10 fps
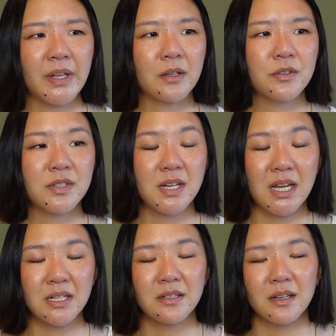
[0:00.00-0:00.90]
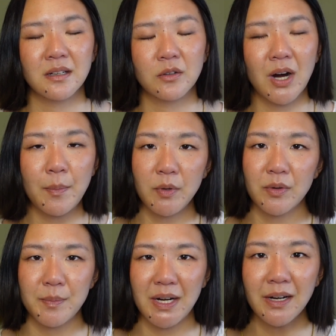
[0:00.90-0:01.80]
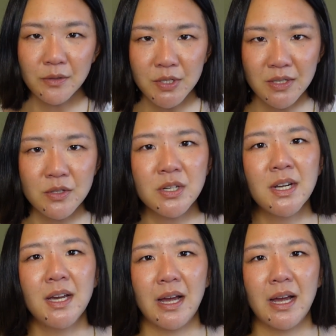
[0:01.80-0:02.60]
understand and grapple with my heritage,